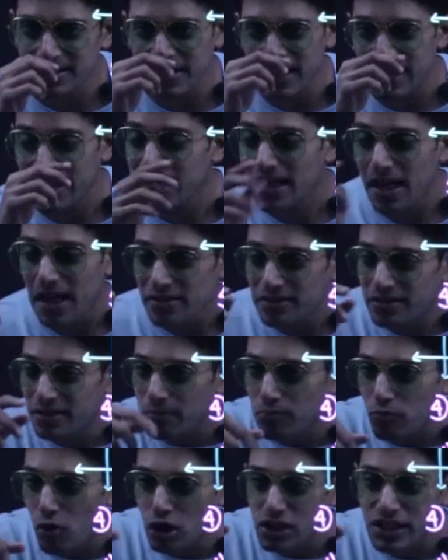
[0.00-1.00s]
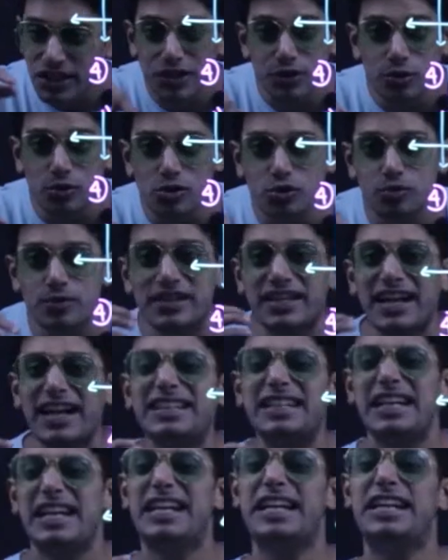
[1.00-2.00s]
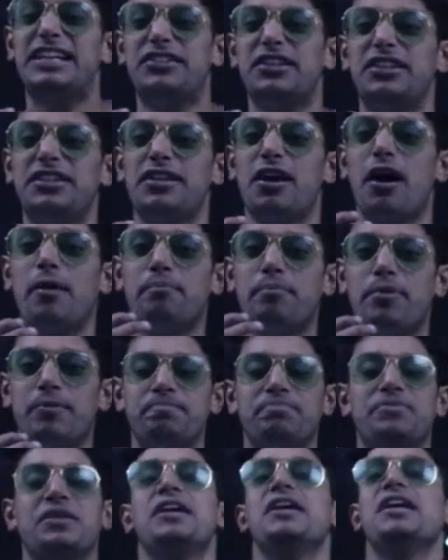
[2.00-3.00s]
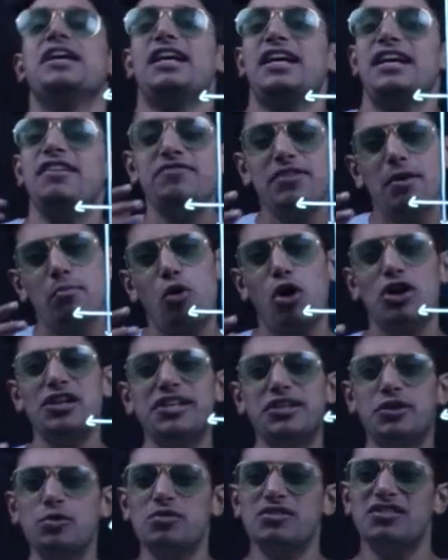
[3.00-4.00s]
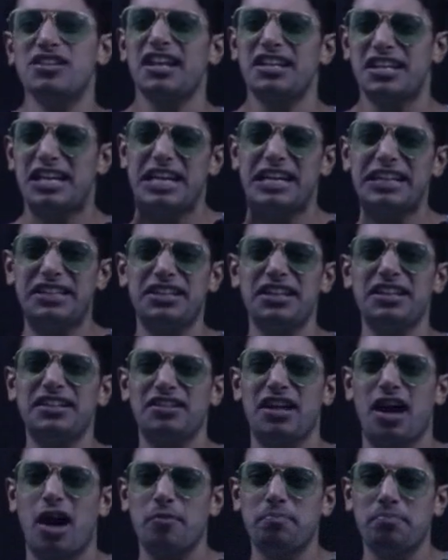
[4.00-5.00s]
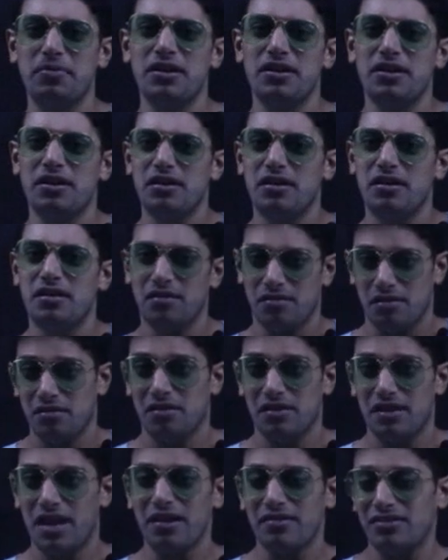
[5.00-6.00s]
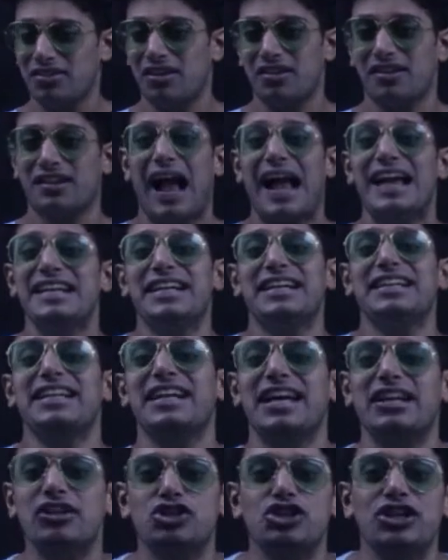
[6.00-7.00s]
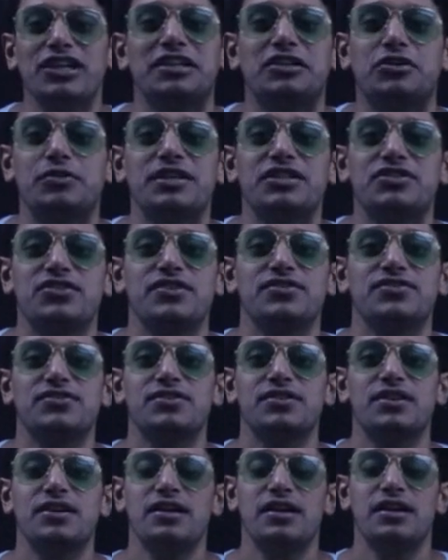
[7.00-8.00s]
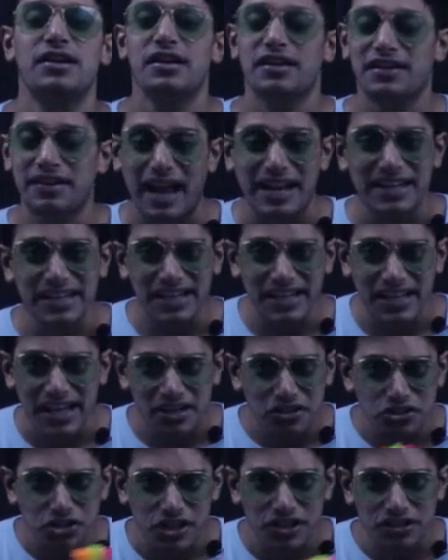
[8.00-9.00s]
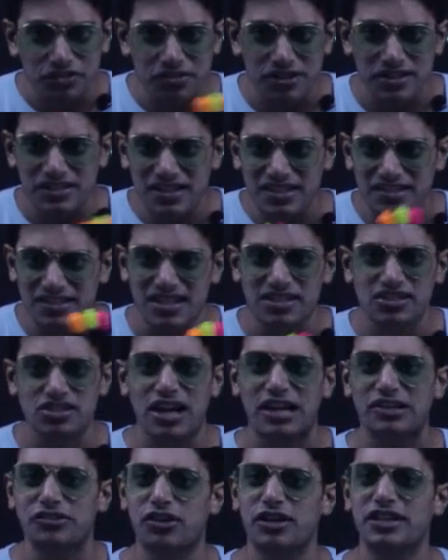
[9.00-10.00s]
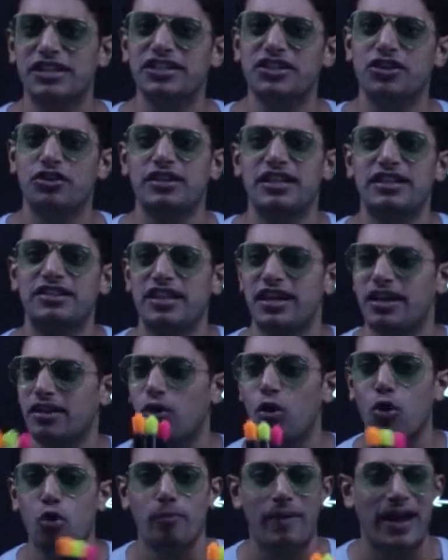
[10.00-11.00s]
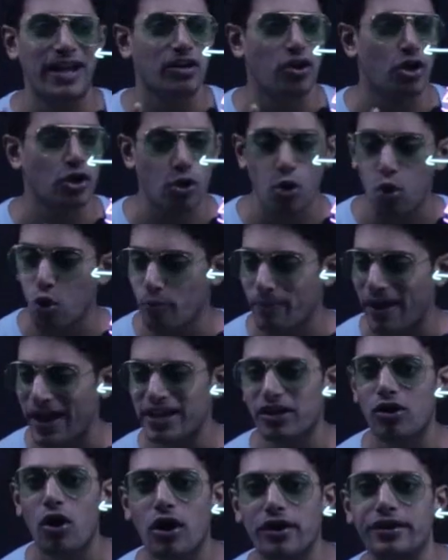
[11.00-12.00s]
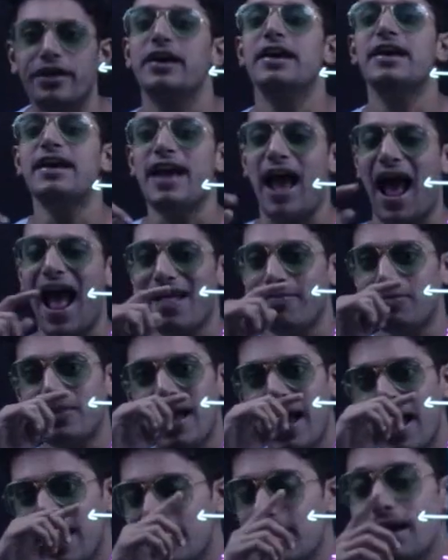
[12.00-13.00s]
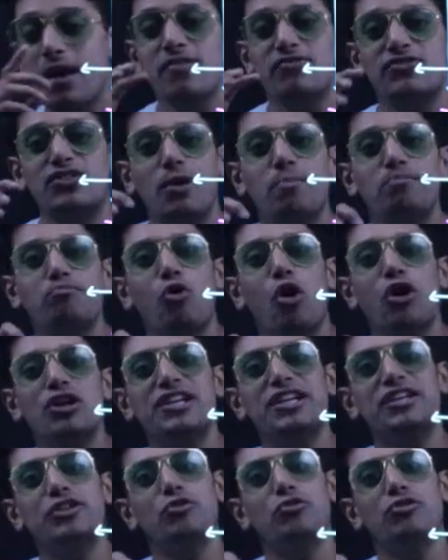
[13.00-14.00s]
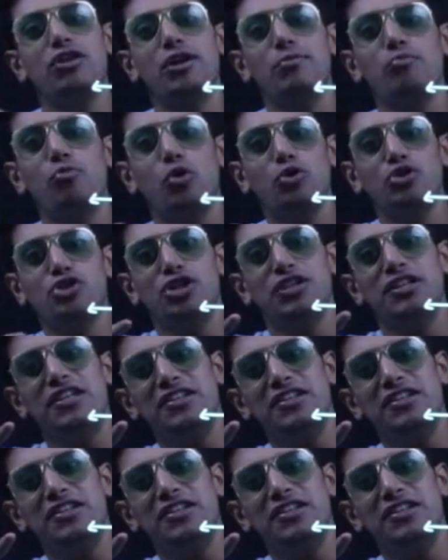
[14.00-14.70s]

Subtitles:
say the molecules will get heated up. If the molecules are heated up, yeah, the kinetic energy increases. Kinetic energy increases, they start running here and there. Oh my God, oh my God. And then the molecular motion